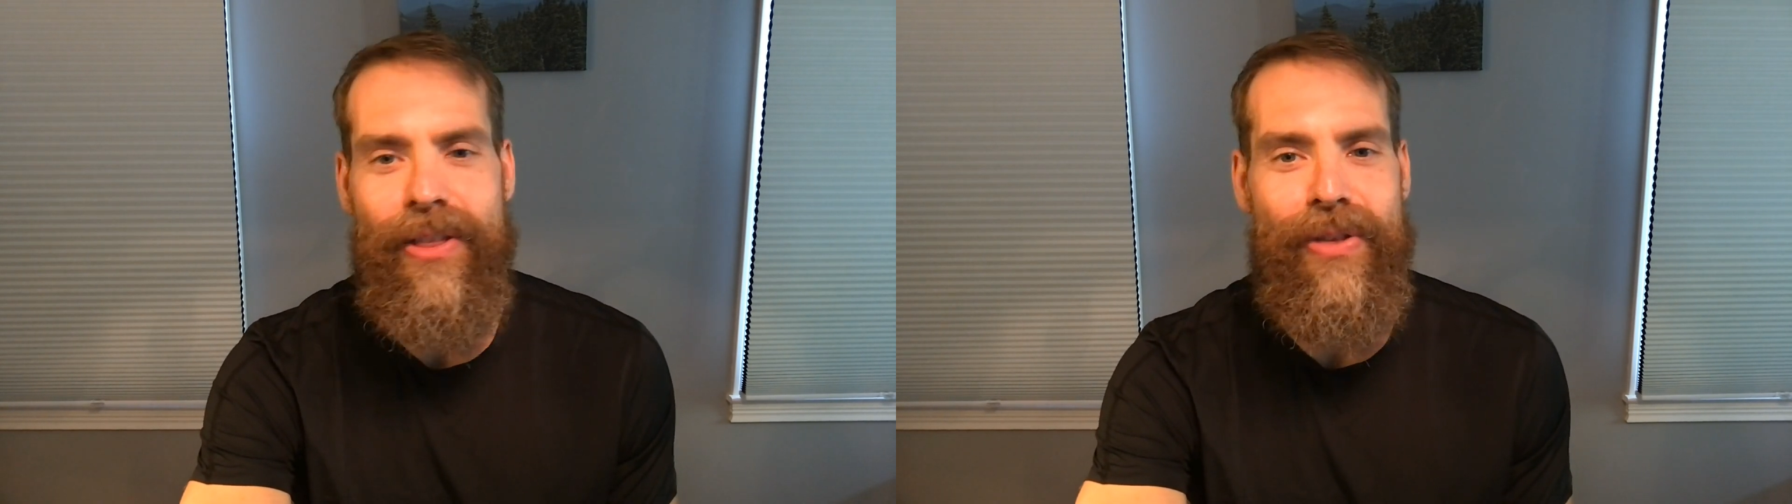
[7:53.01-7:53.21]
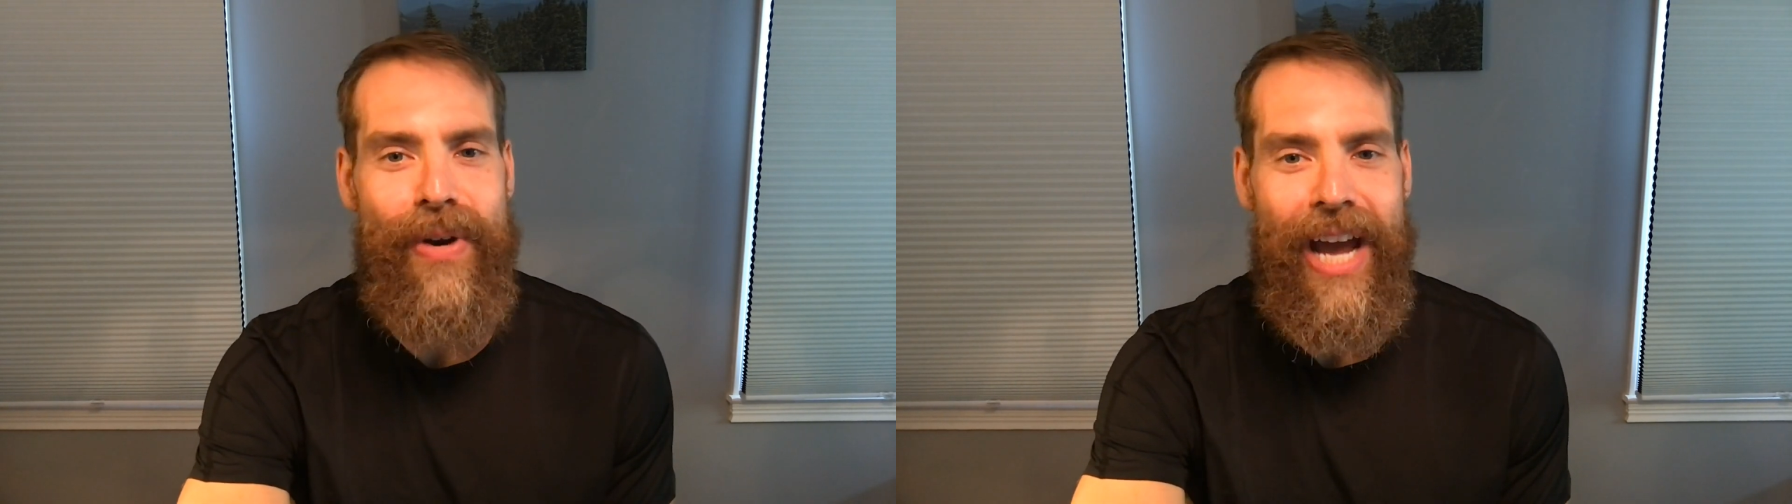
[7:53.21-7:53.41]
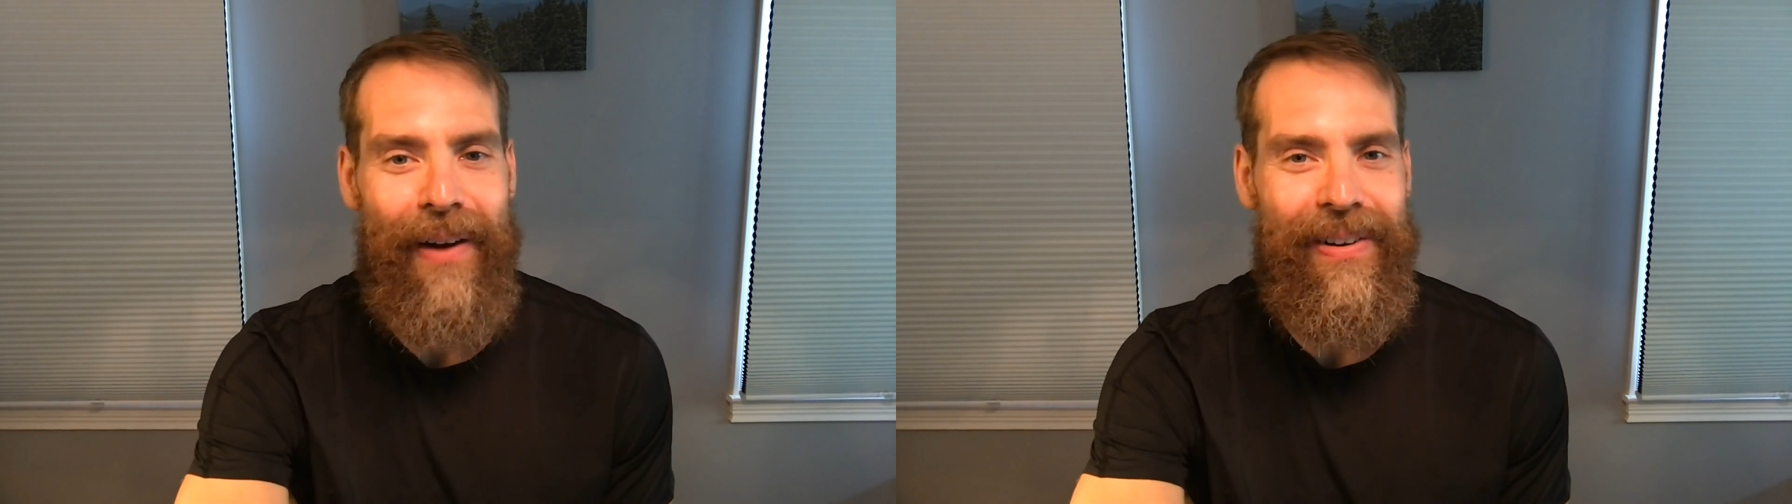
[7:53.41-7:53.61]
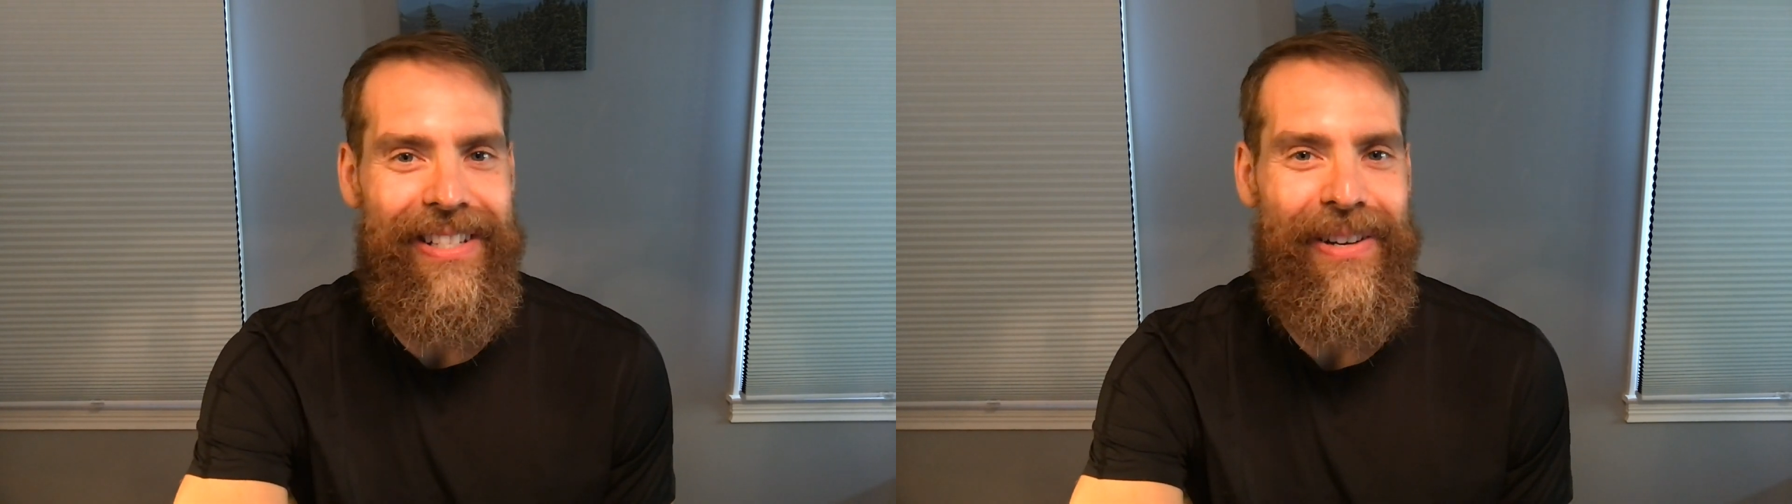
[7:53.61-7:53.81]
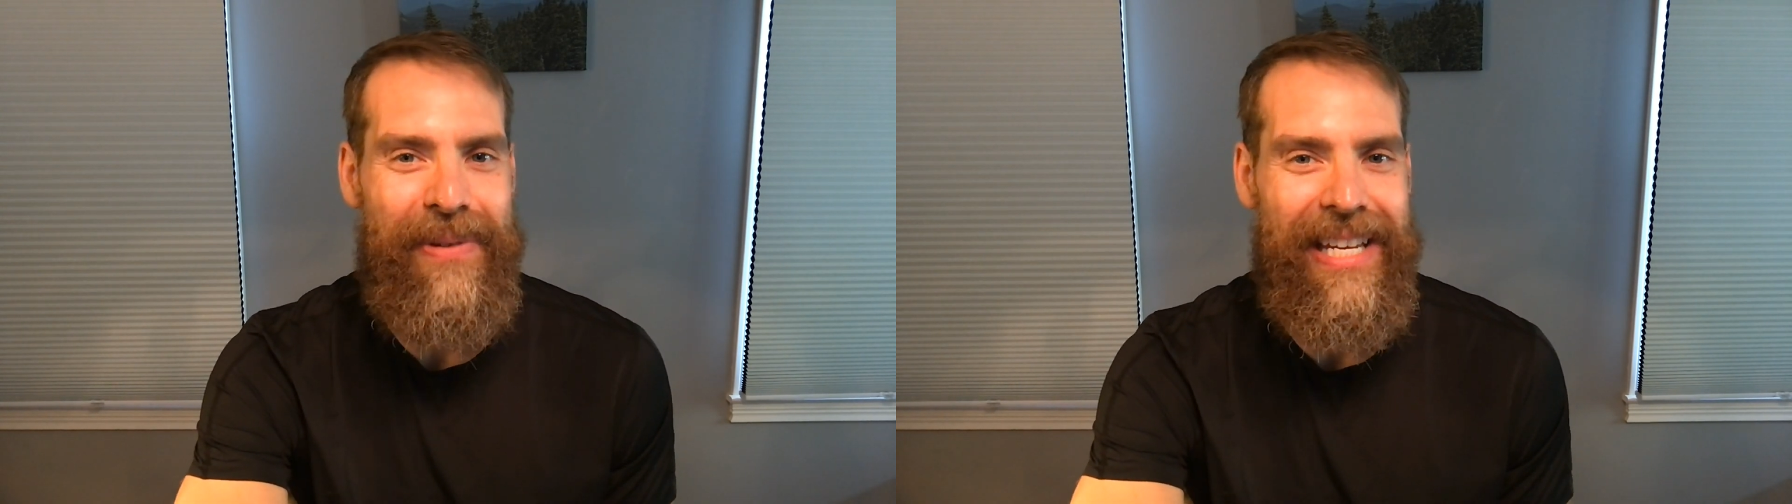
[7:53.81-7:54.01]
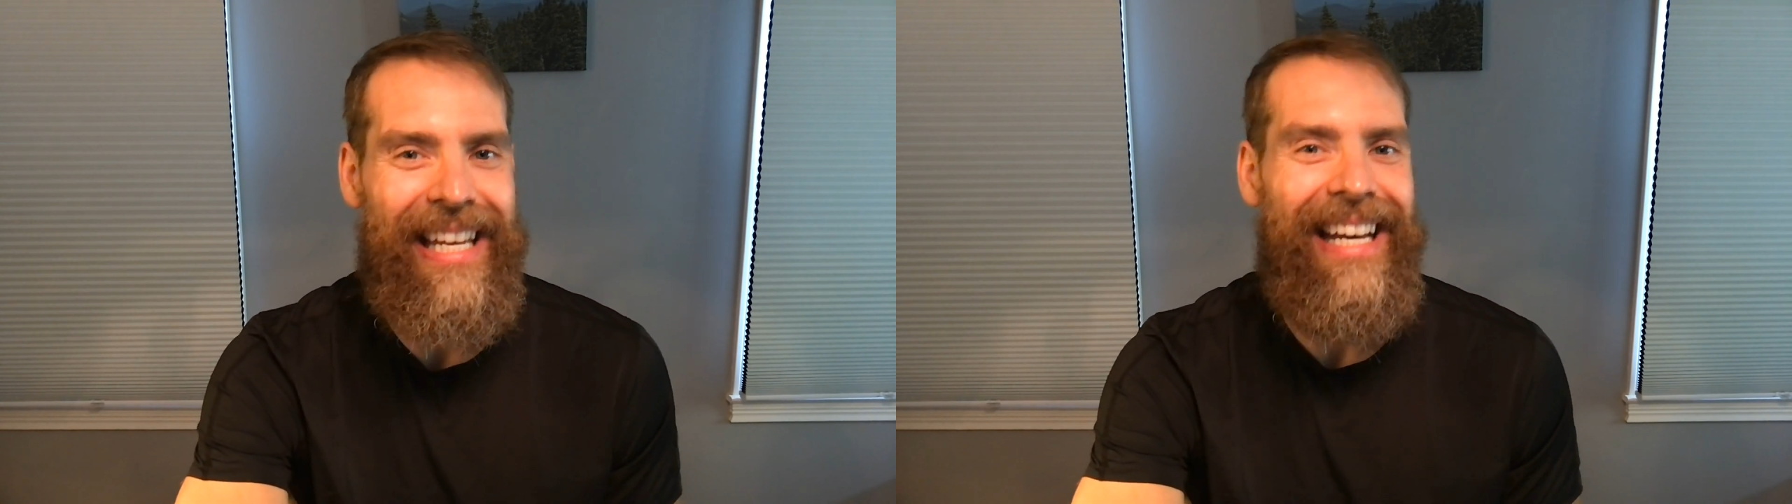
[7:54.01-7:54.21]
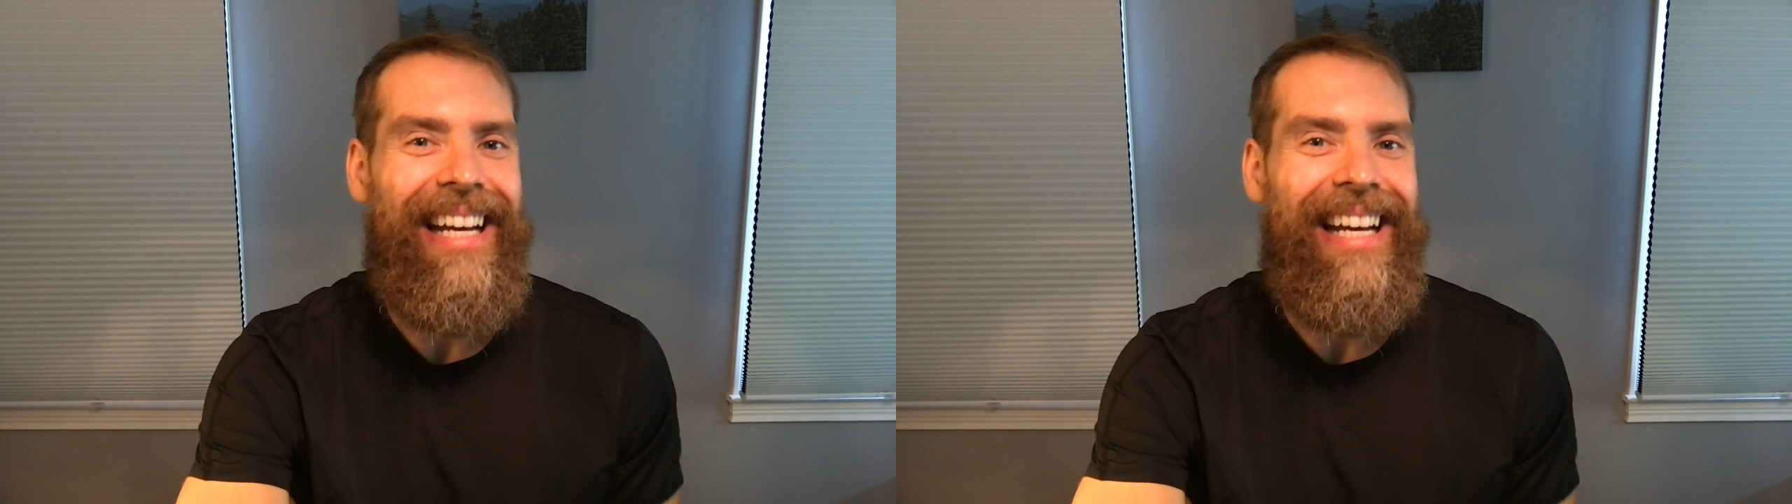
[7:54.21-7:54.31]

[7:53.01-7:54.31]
3 hours a week.